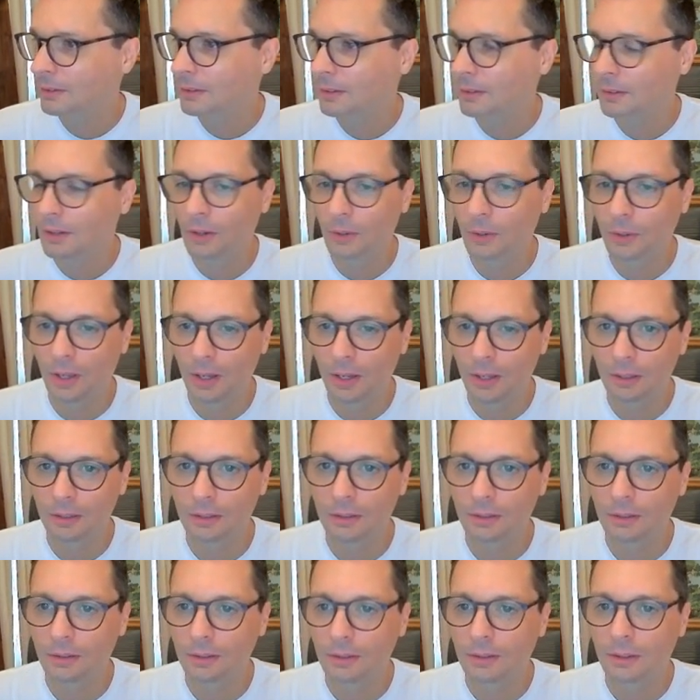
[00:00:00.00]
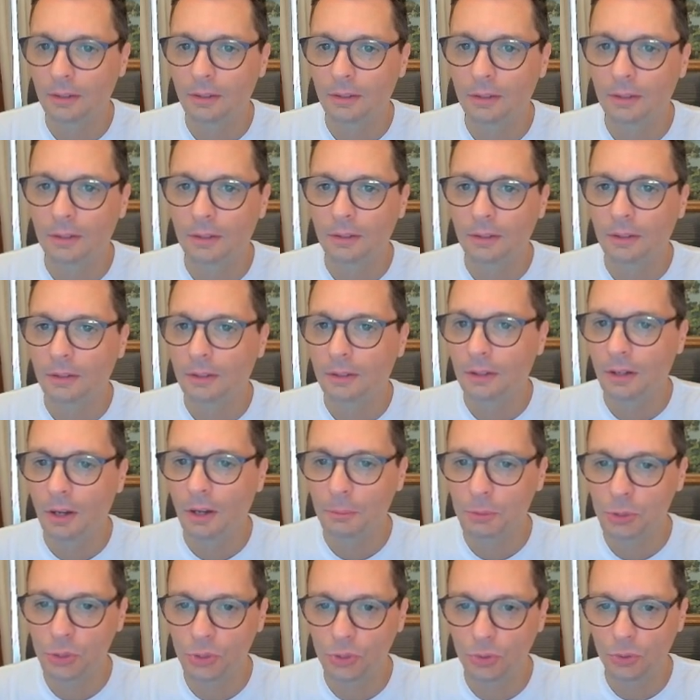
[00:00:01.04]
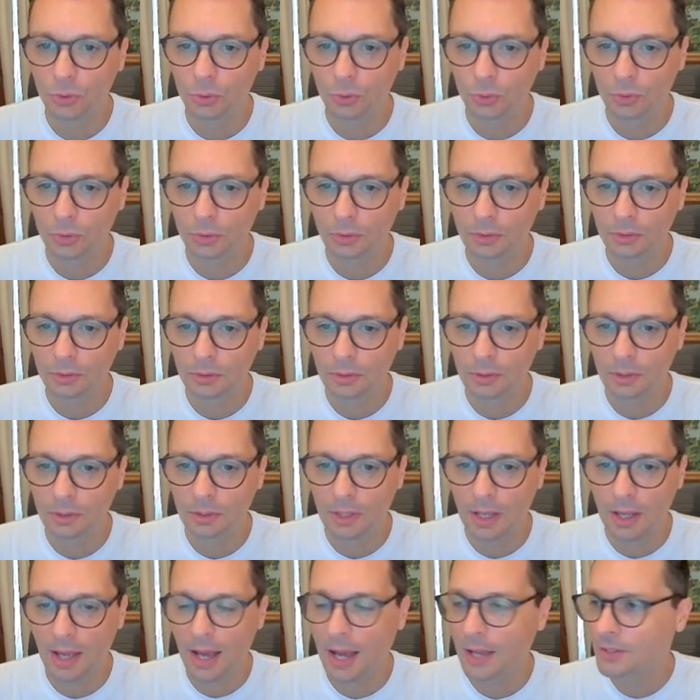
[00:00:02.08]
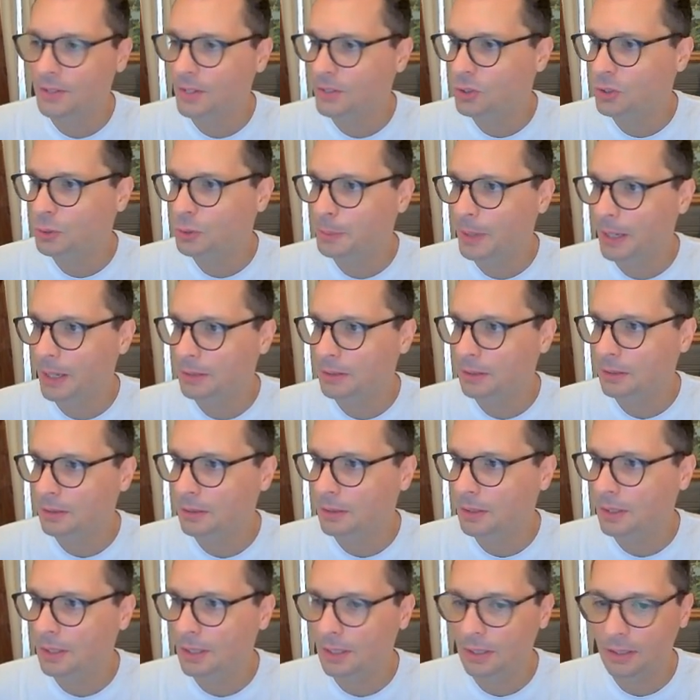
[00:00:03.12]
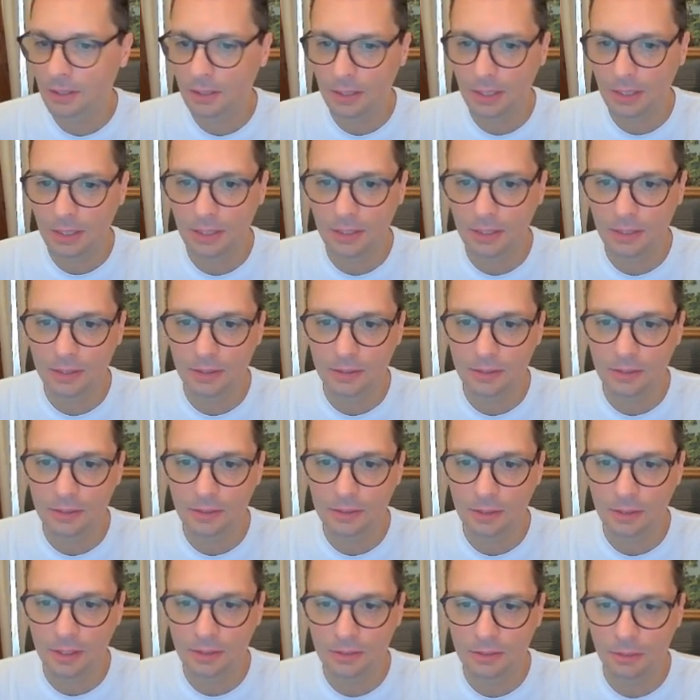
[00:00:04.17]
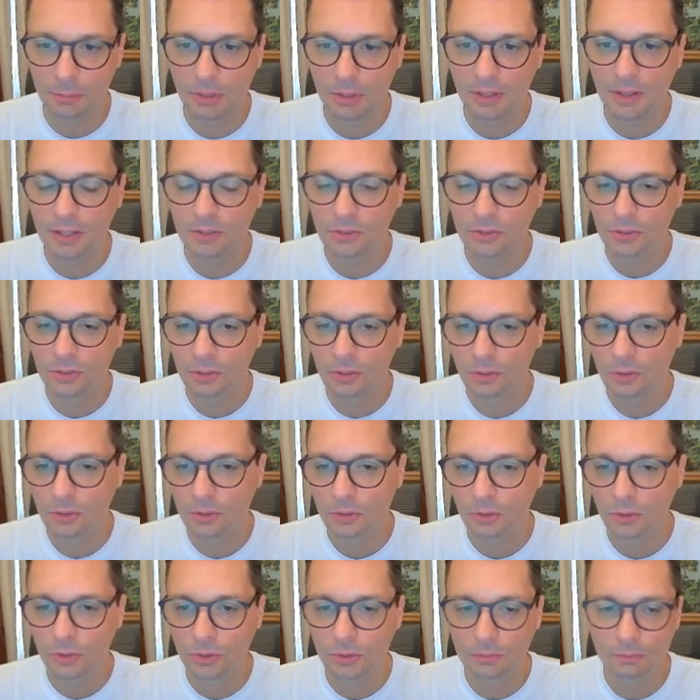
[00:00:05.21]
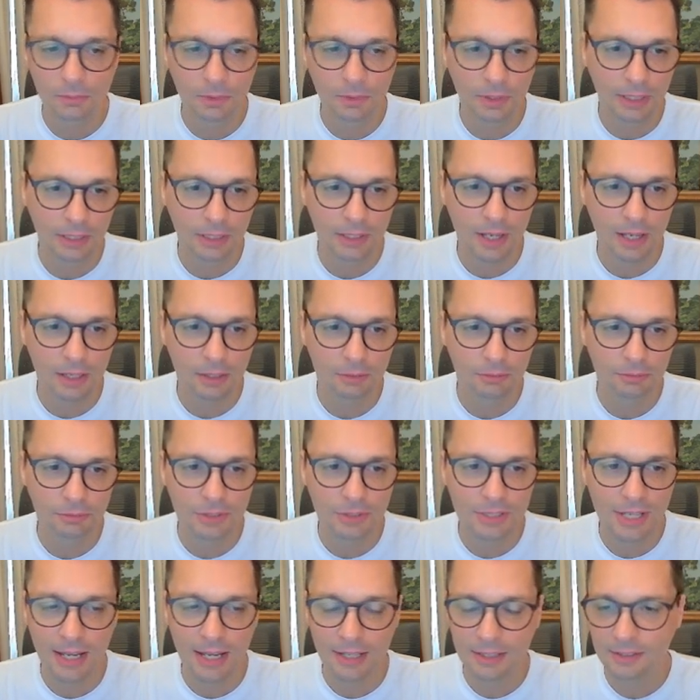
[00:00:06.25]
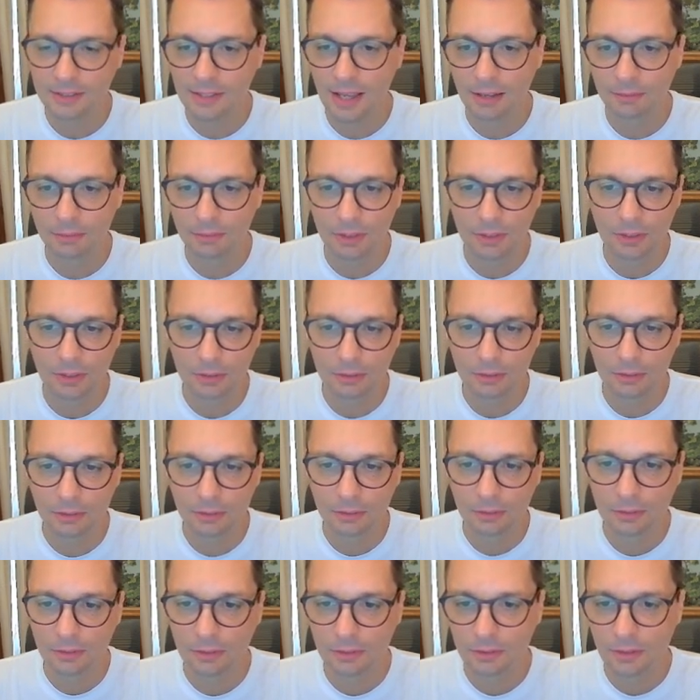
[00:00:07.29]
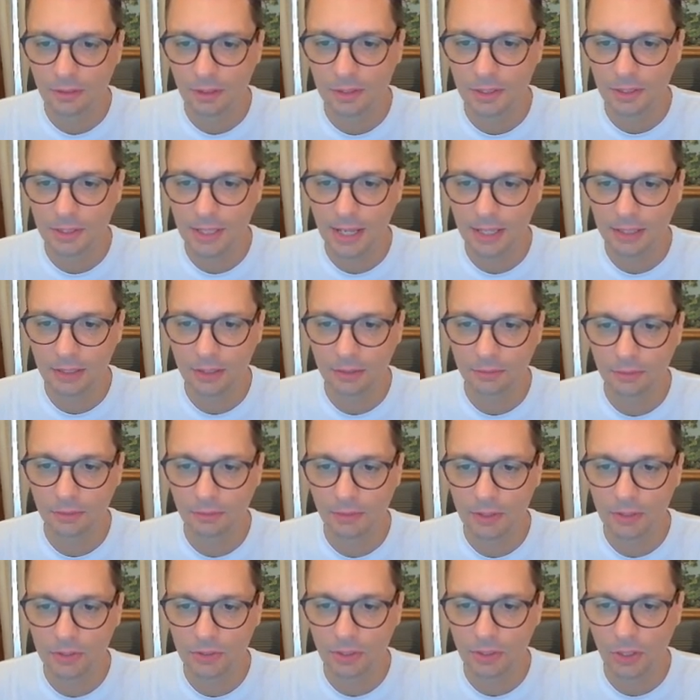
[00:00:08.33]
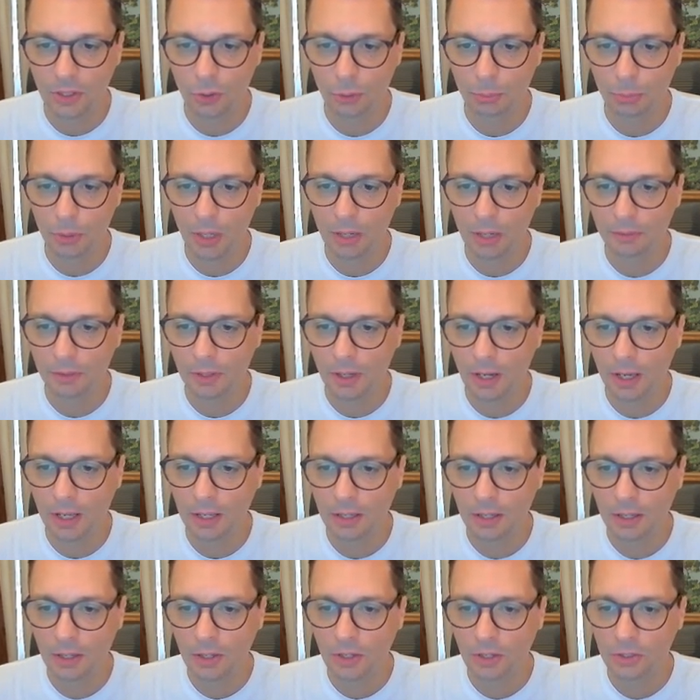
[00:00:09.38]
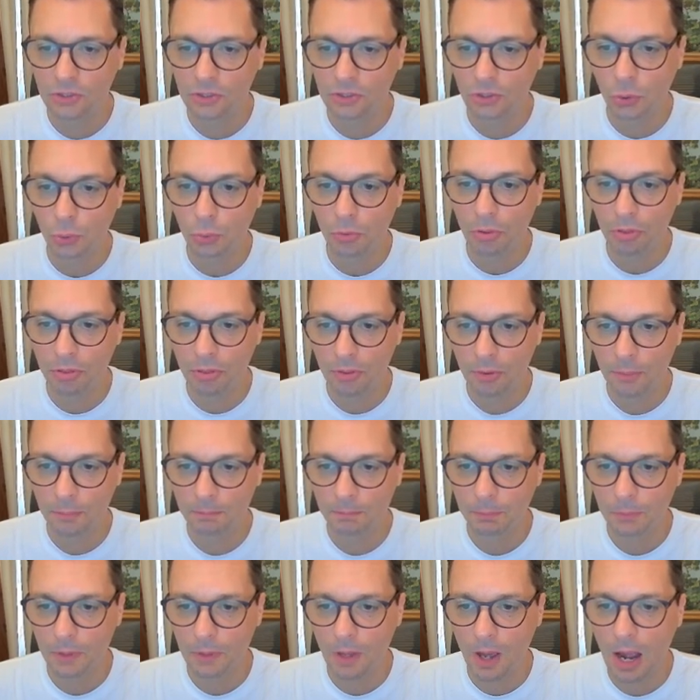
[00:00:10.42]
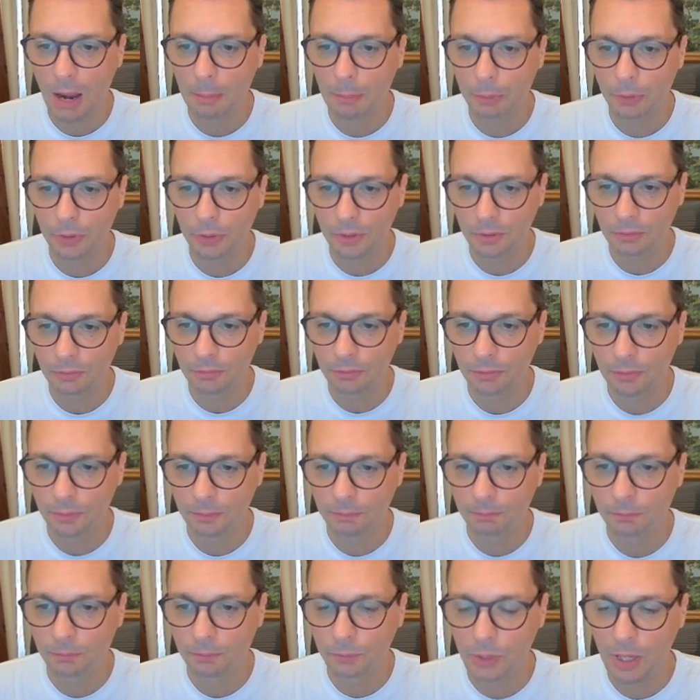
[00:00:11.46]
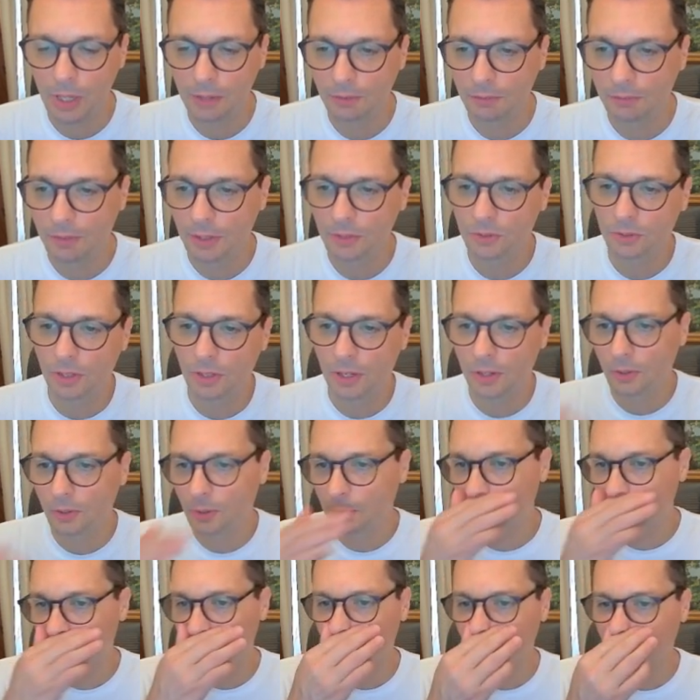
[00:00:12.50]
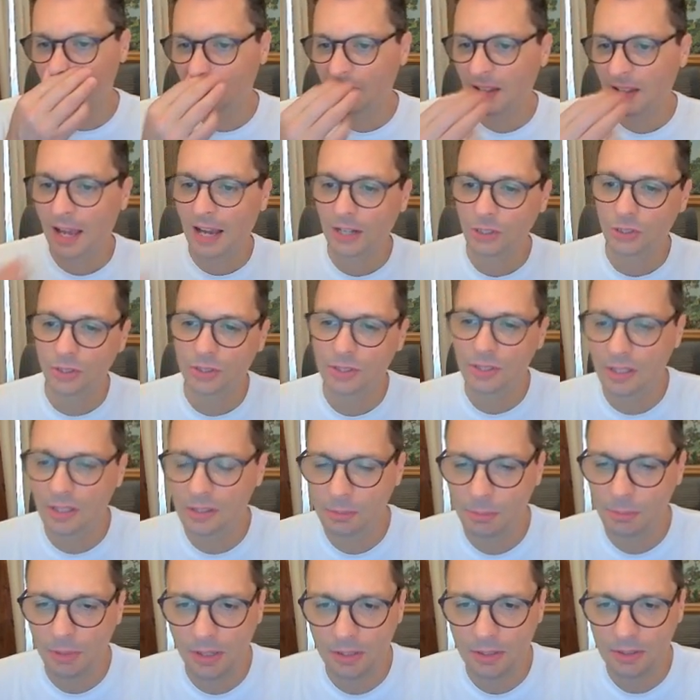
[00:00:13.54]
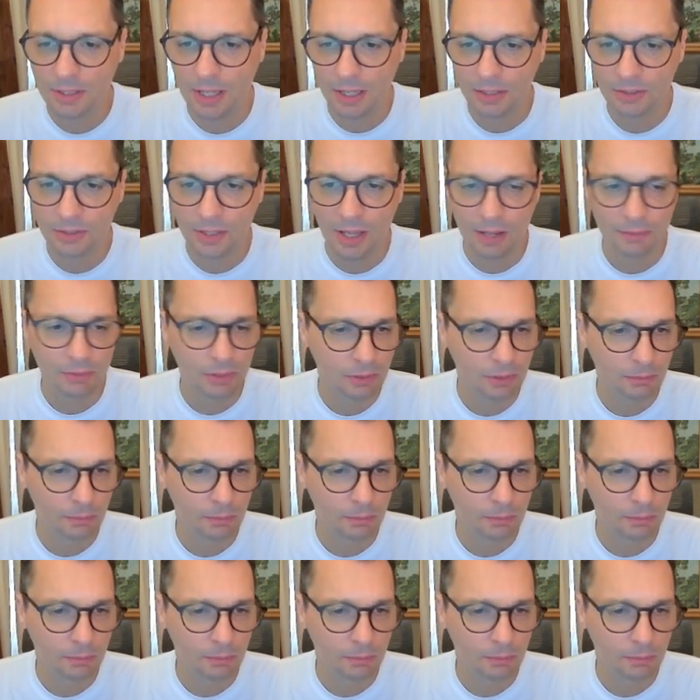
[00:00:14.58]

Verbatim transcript: Okay. Gumshoe. As I suspected, it is somebody that's like kind of tech savvy. A detective, investigator, private eye, sleuth, operative, private investigator. Actually, it's not somebody that's tech savvy.